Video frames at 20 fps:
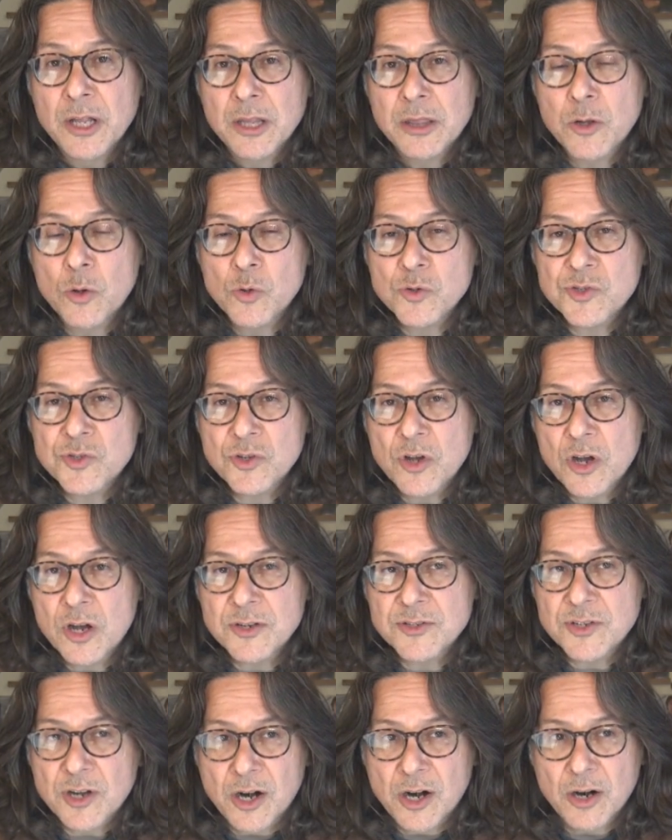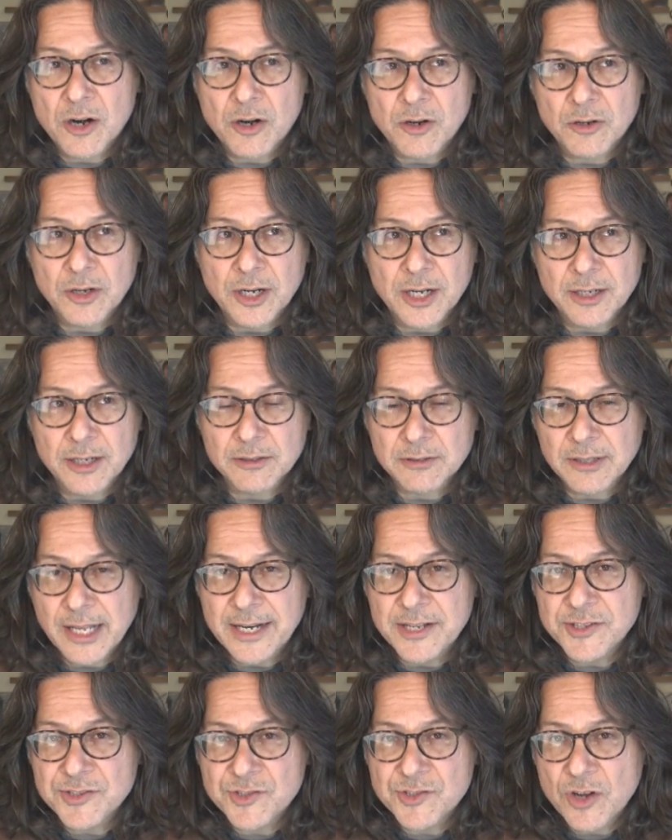those songs are
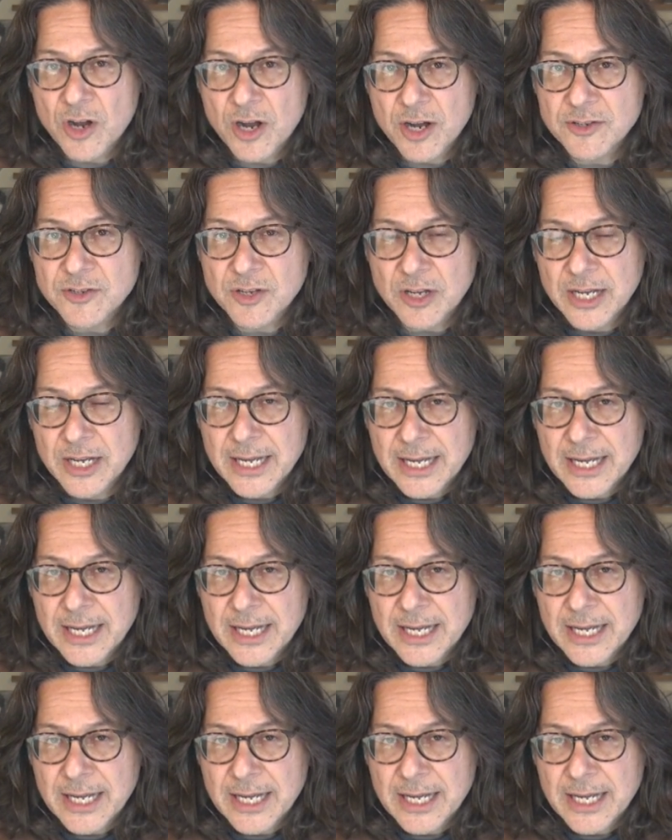Lennon songs,